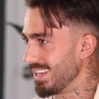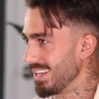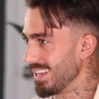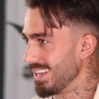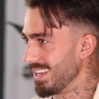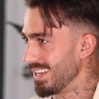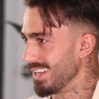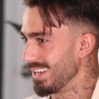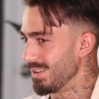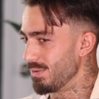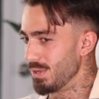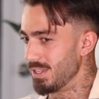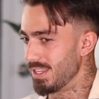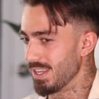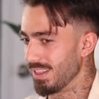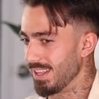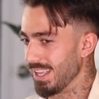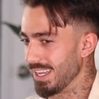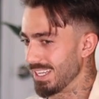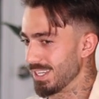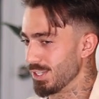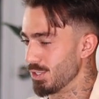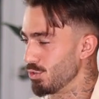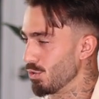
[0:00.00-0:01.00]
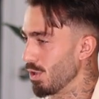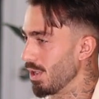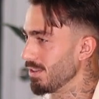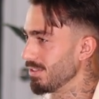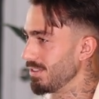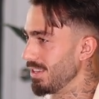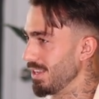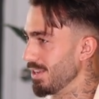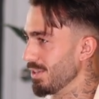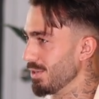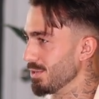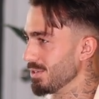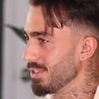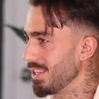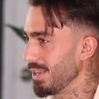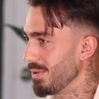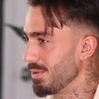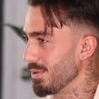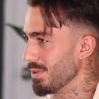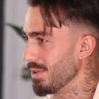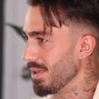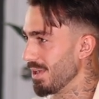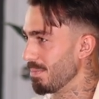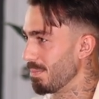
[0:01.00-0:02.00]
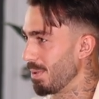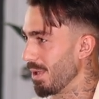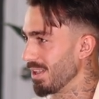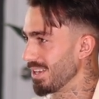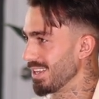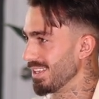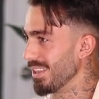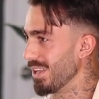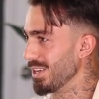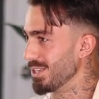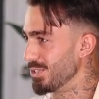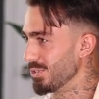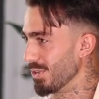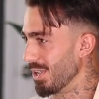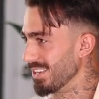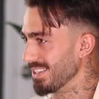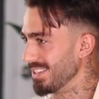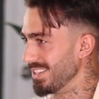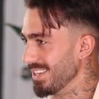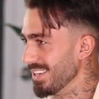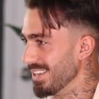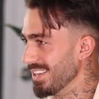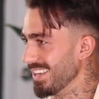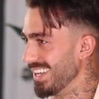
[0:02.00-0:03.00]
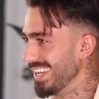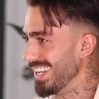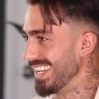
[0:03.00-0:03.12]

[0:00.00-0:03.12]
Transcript: Yeah, we did like a drug deal. It was like a parking lot drug deal.